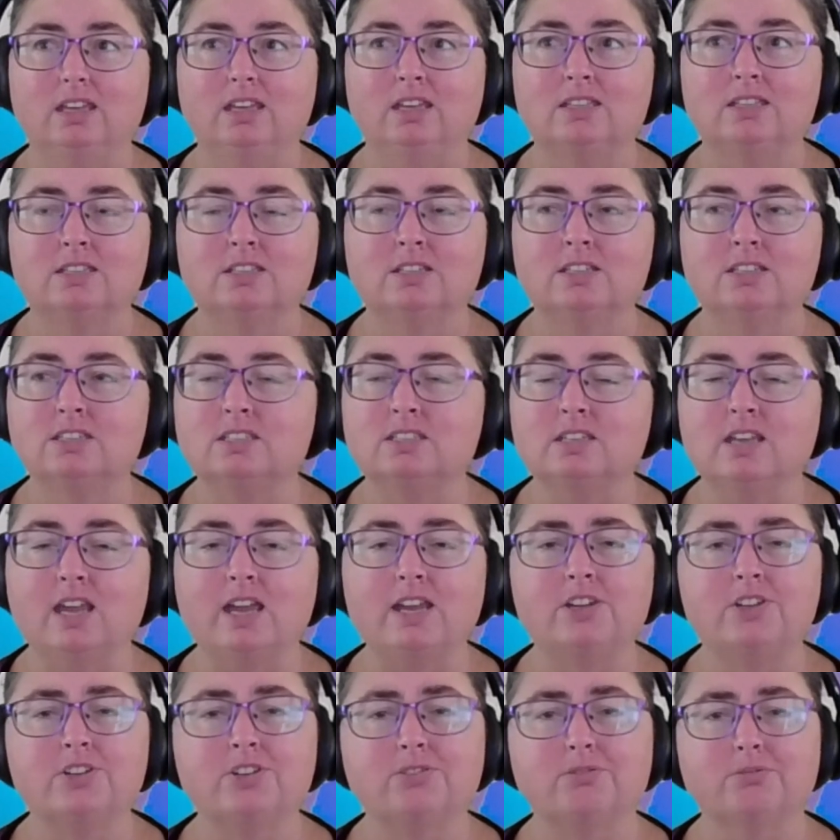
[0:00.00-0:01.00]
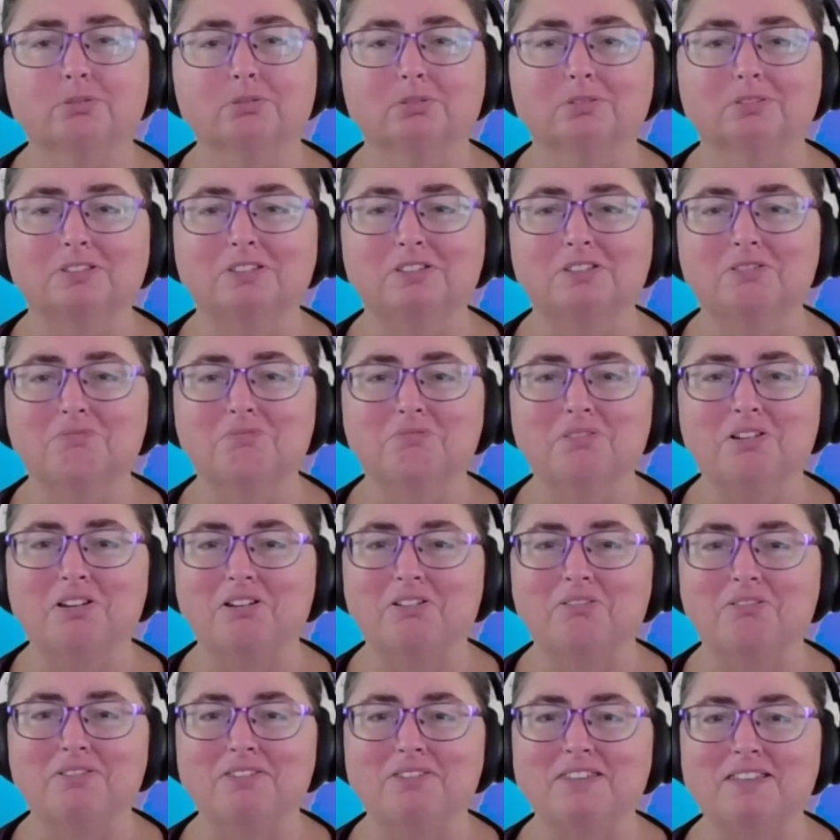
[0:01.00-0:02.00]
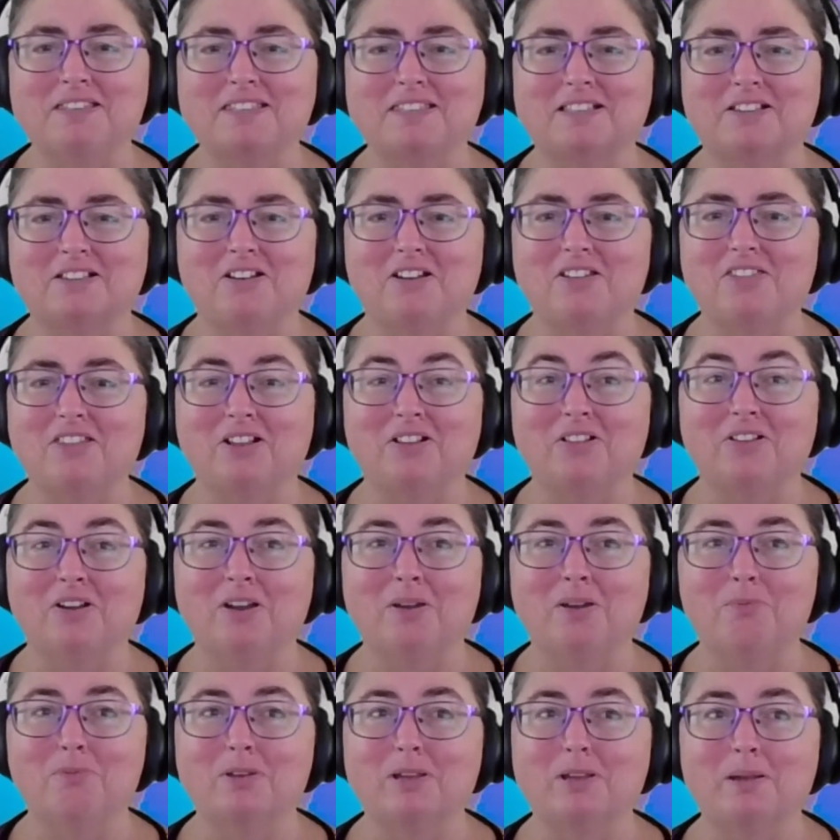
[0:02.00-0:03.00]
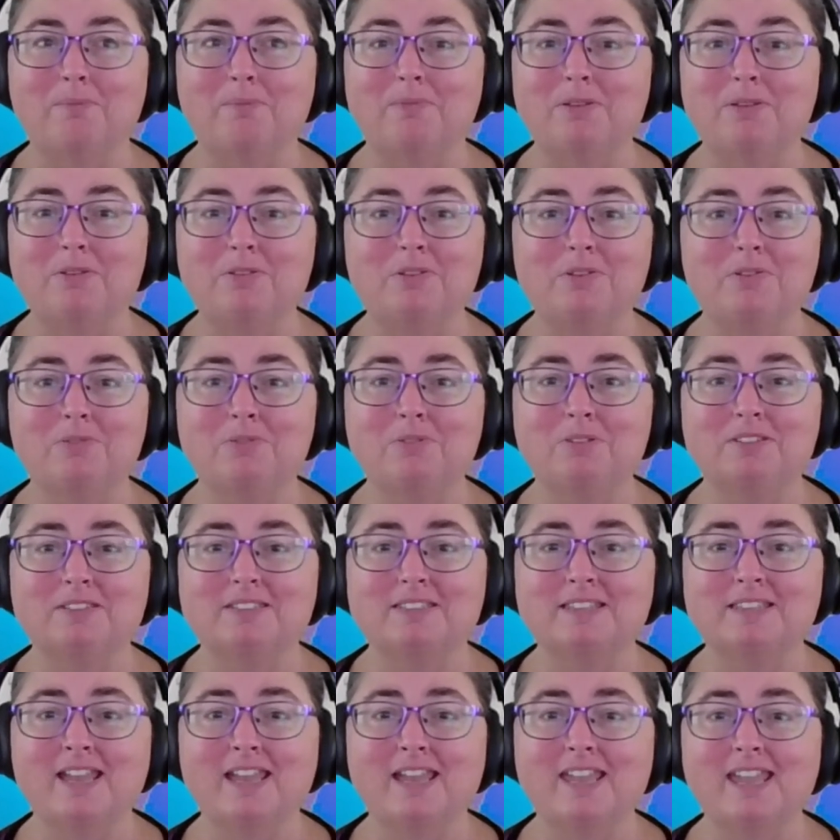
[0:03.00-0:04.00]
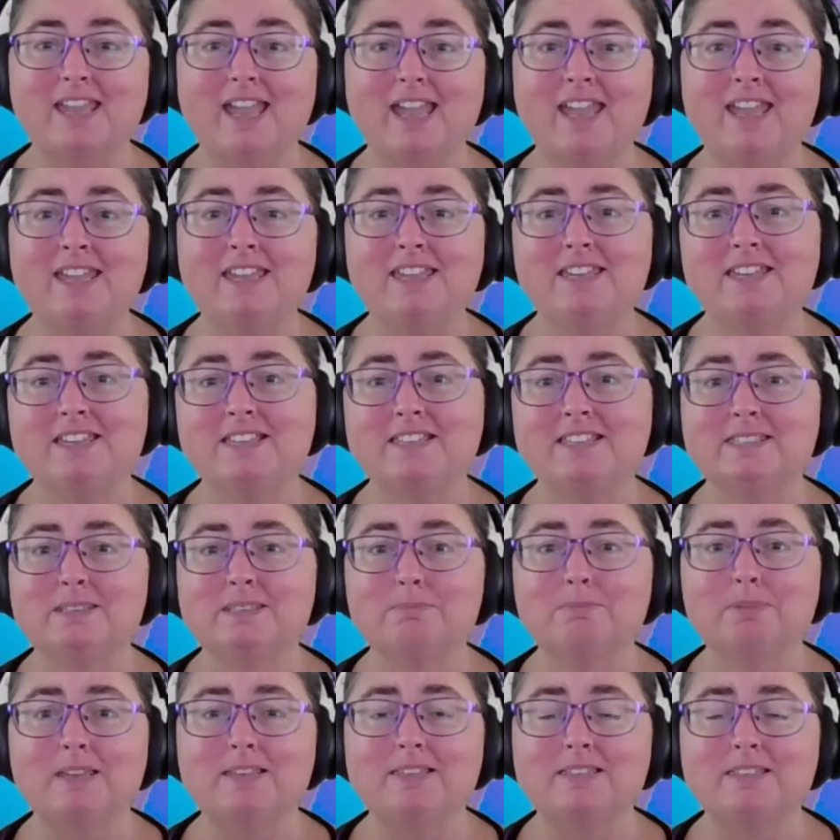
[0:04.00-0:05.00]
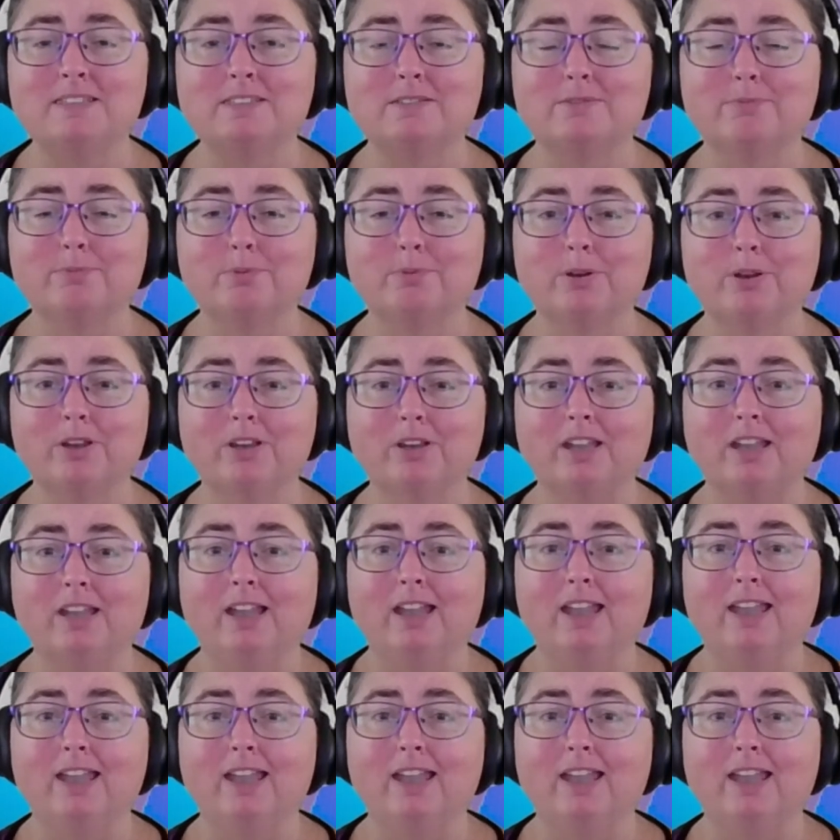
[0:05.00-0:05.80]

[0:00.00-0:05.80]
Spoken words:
it's just natural to work with this client. The client will come to you and say, hey, here's some pieces of work.